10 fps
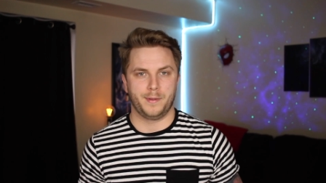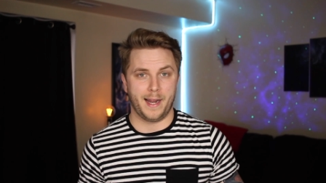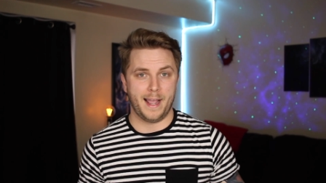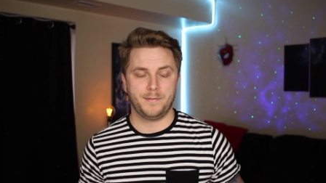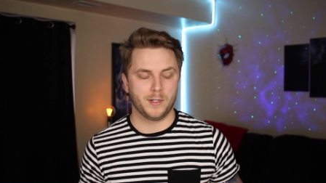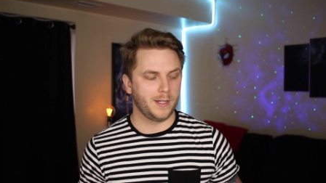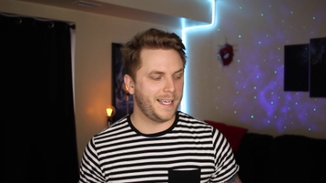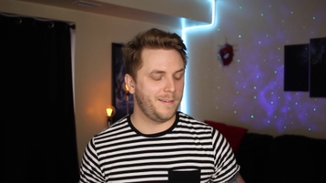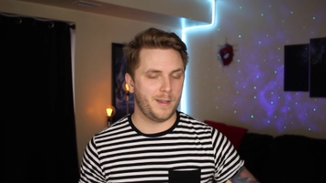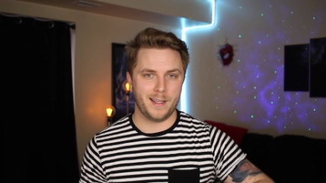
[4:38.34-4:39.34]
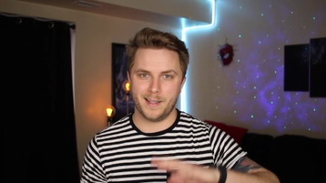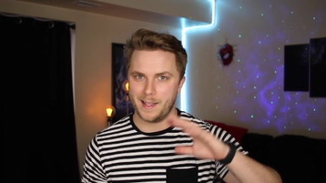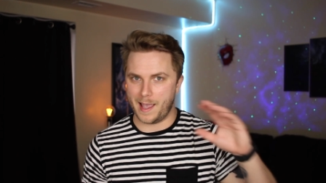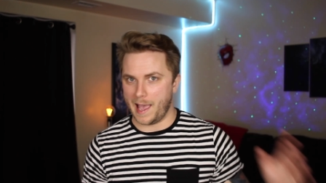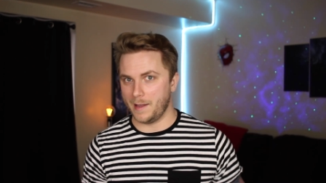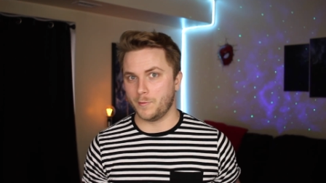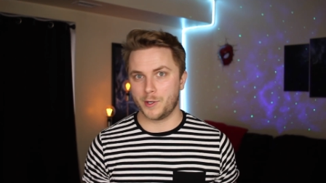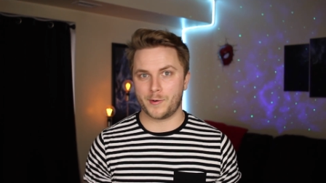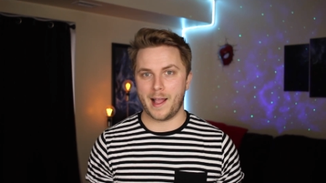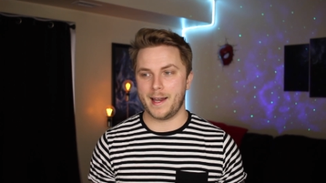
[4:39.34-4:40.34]
But after leaving and
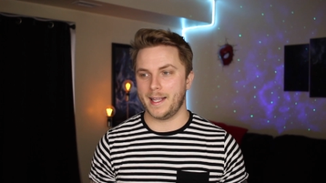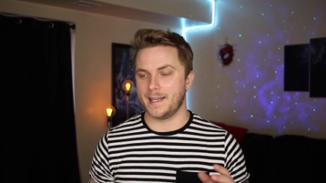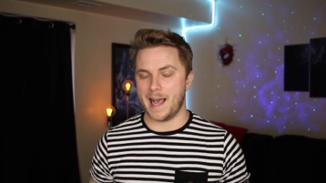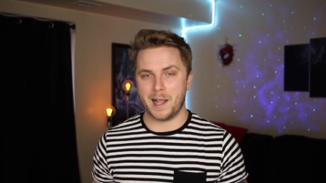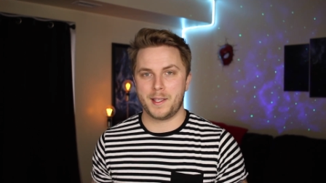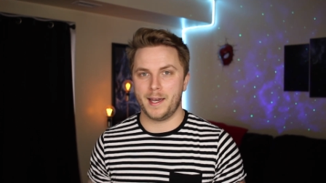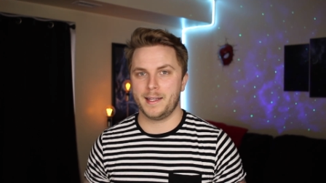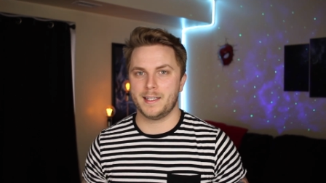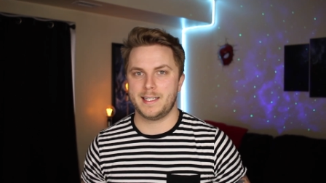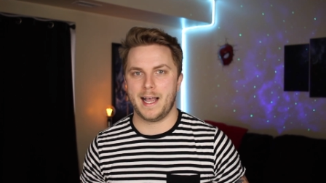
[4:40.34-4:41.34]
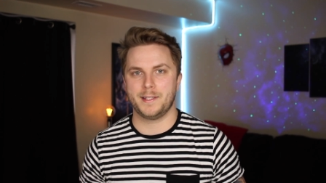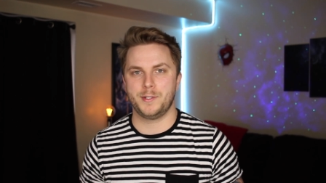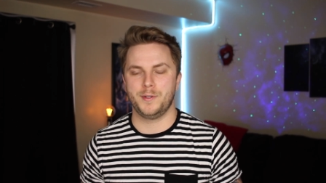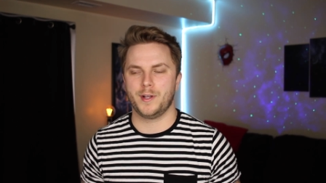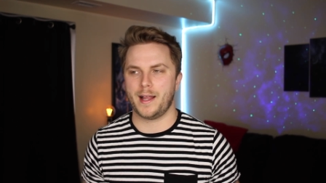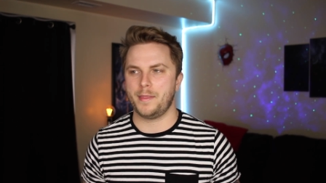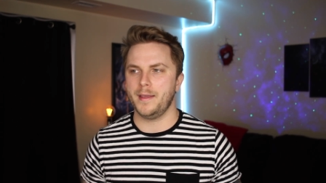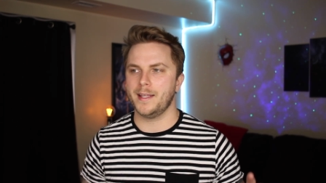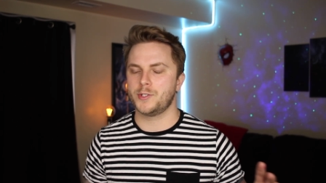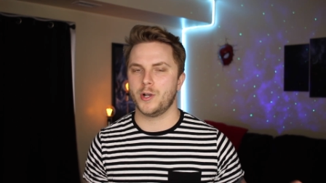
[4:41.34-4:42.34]
regretting not getting the tattoo done, I
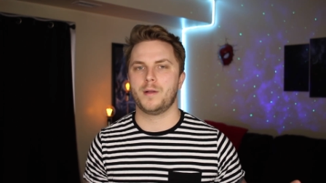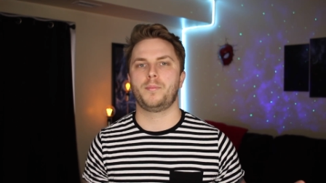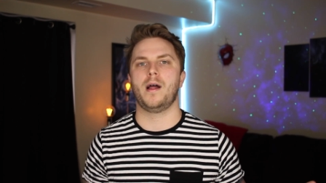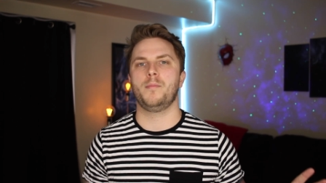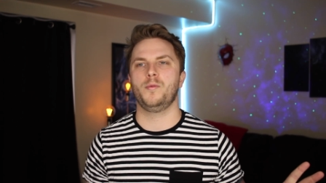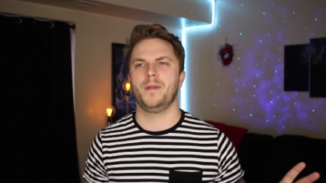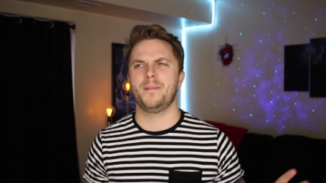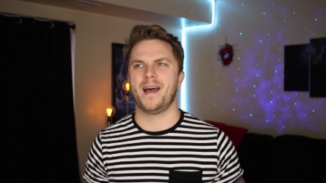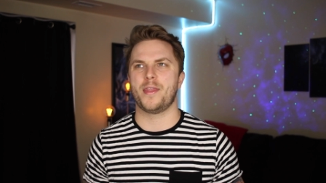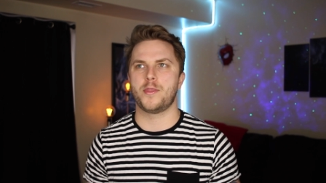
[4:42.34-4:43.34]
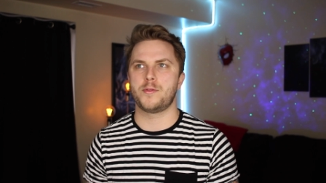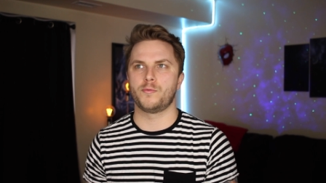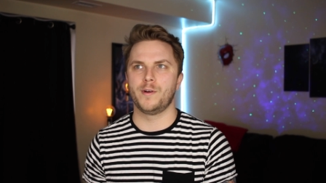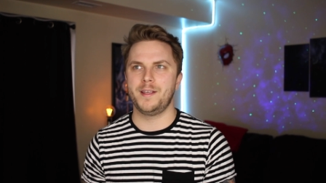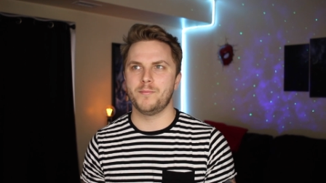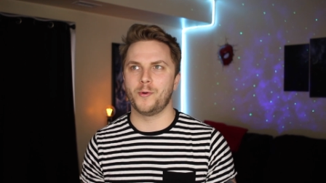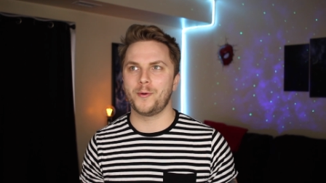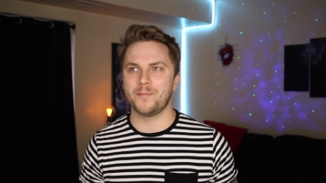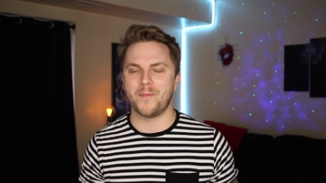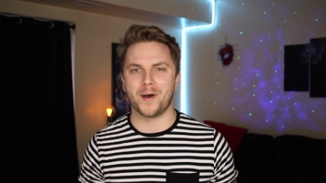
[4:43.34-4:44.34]
think it took probably about 3
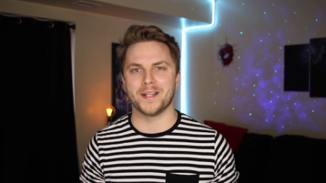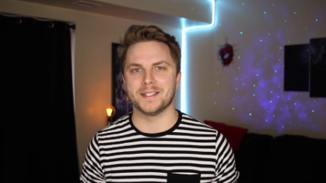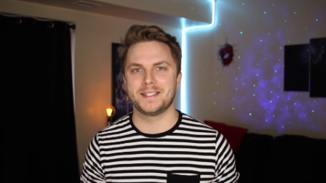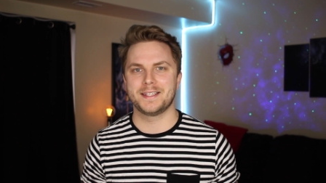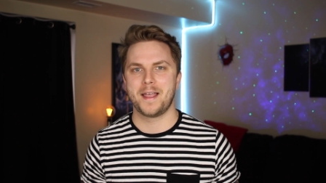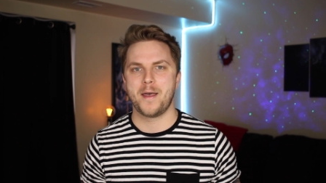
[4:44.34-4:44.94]
more months